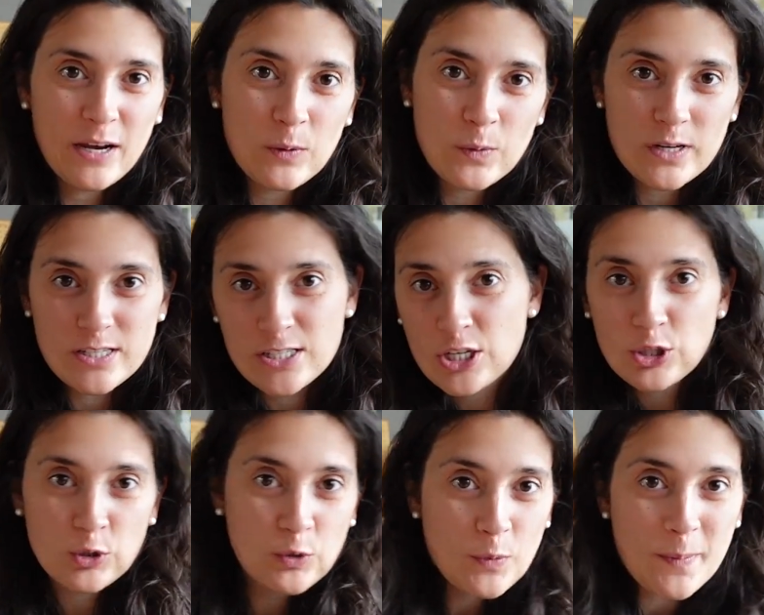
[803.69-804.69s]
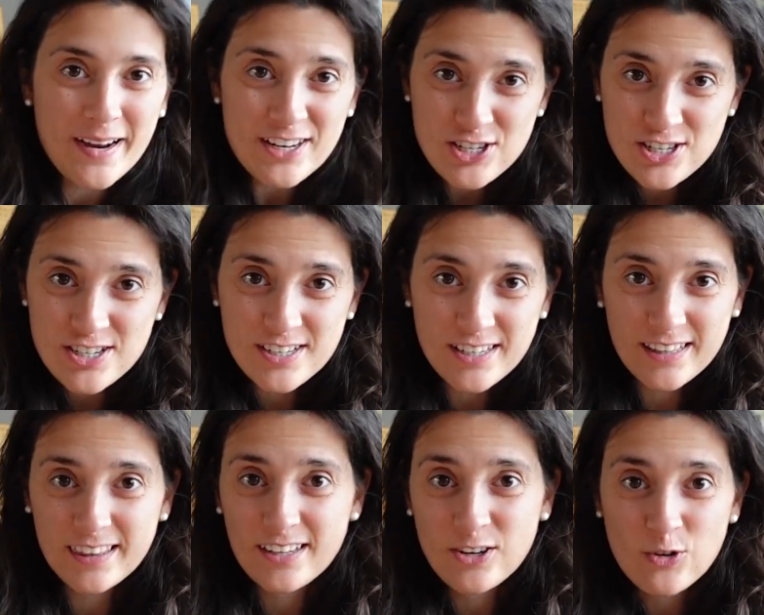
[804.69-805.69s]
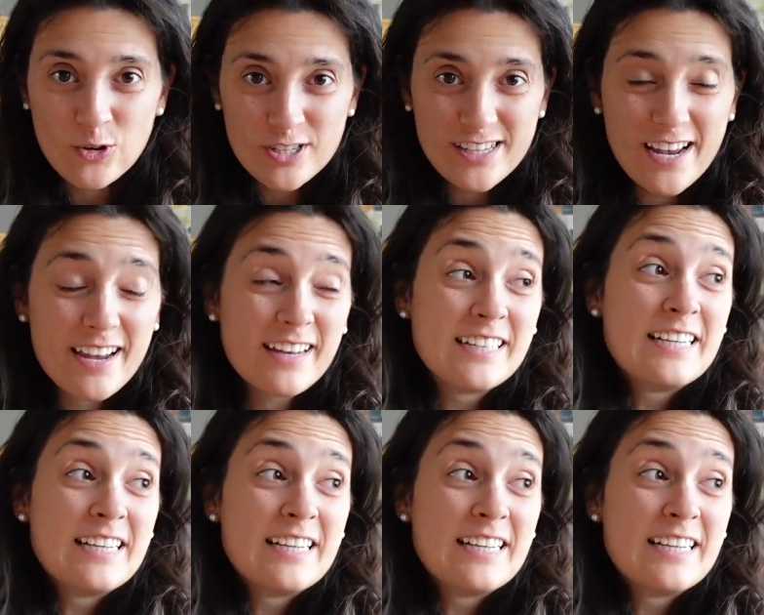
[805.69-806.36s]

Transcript: it was too much, the corset,